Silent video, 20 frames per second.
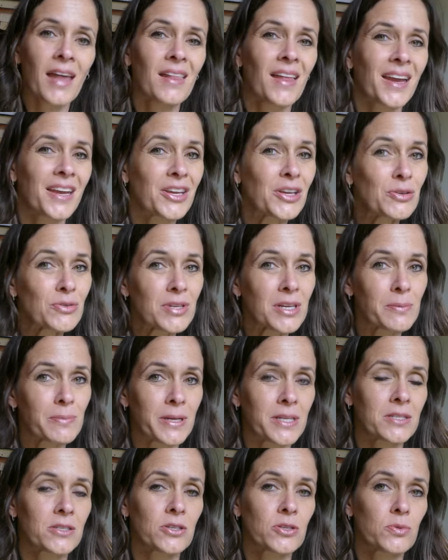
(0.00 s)
I like using
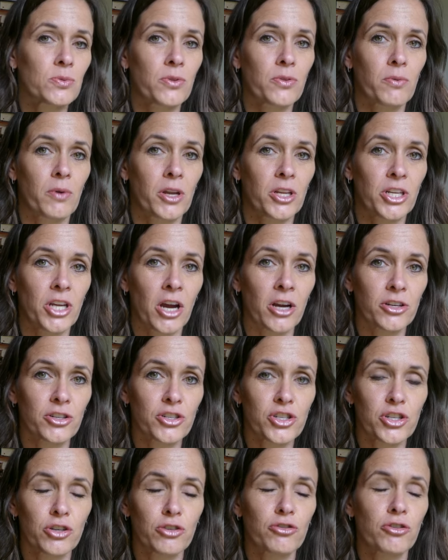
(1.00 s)
pencils with young
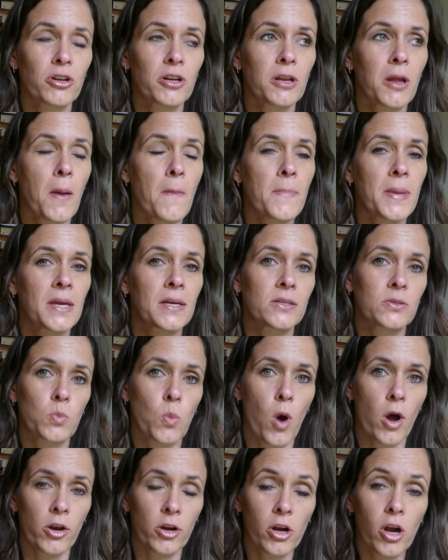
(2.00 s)
children because
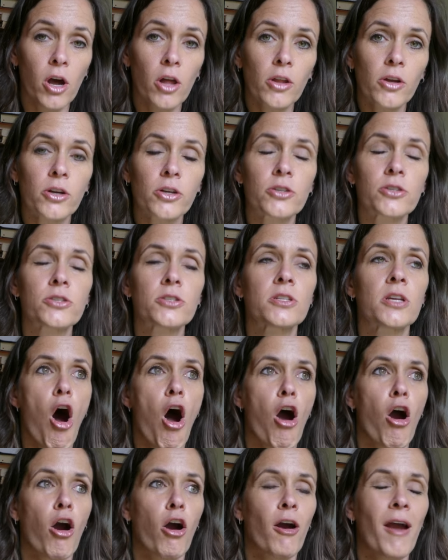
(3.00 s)
watercolors
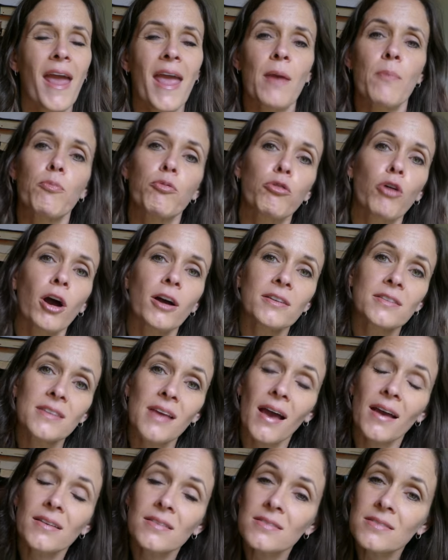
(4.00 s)
are a
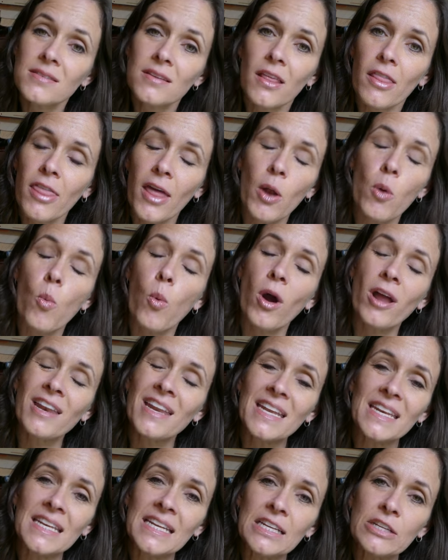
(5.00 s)
process that one
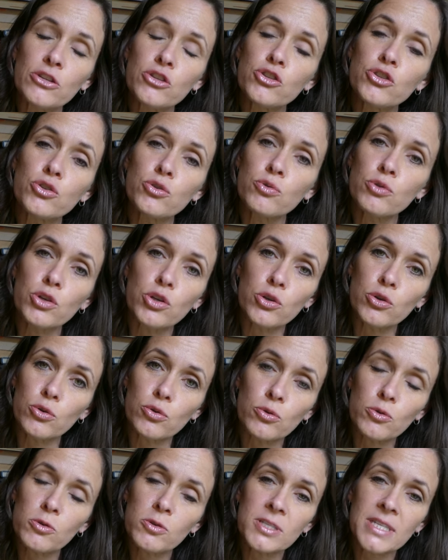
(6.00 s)
needs to
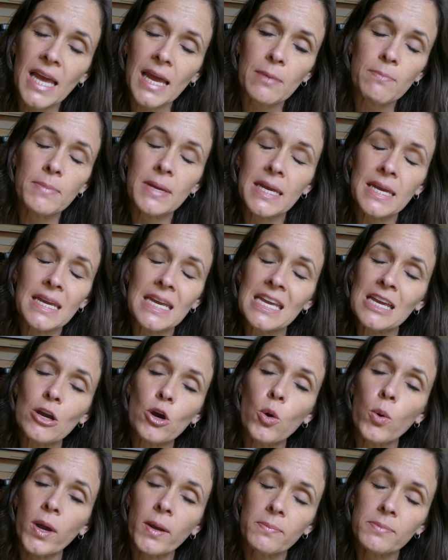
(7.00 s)
use and be
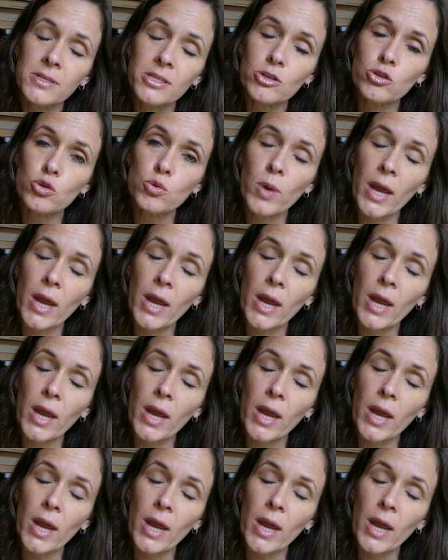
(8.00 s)
equipped to